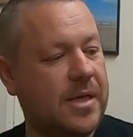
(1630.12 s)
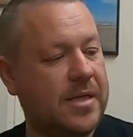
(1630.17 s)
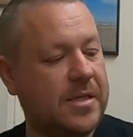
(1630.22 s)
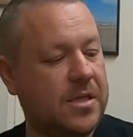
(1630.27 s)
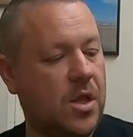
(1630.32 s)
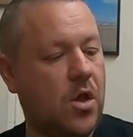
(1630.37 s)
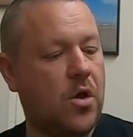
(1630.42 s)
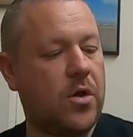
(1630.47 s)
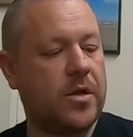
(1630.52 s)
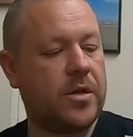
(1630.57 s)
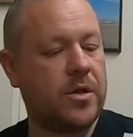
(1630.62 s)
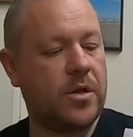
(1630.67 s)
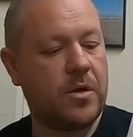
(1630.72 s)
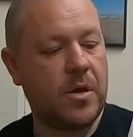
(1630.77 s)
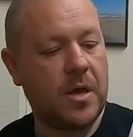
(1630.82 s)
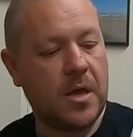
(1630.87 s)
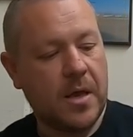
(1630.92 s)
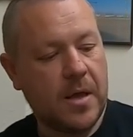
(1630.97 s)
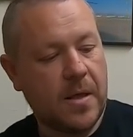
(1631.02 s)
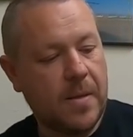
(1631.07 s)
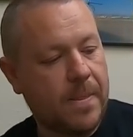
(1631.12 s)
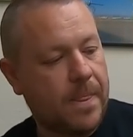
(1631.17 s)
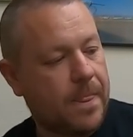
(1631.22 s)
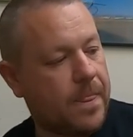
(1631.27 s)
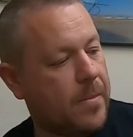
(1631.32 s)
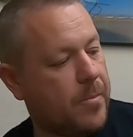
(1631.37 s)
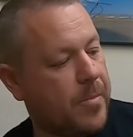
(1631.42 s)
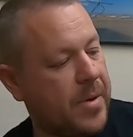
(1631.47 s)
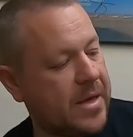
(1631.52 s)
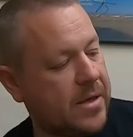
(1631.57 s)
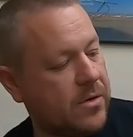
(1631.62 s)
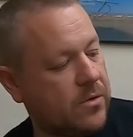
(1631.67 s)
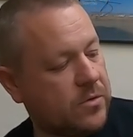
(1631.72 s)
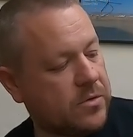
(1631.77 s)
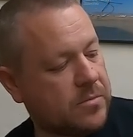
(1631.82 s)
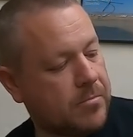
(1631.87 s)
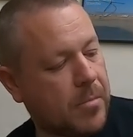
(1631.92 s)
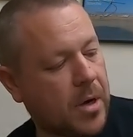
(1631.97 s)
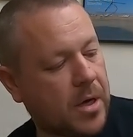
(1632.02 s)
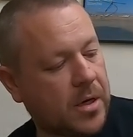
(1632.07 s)
it's like new. The
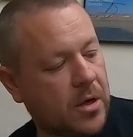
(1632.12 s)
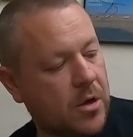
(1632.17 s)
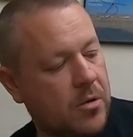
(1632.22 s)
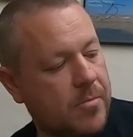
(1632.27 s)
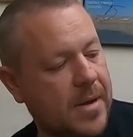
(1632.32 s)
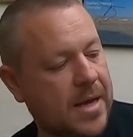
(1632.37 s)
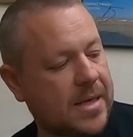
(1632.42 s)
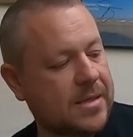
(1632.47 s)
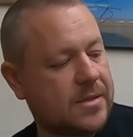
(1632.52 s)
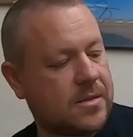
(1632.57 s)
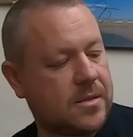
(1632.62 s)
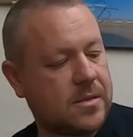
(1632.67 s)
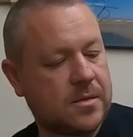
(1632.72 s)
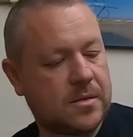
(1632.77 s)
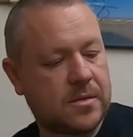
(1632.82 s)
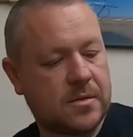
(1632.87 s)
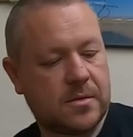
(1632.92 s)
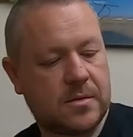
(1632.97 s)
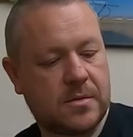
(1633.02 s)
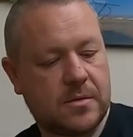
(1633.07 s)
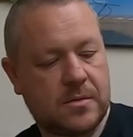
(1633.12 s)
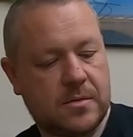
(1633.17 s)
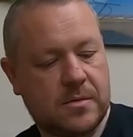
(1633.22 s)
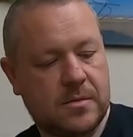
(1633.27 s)
Beatles Mono Masters.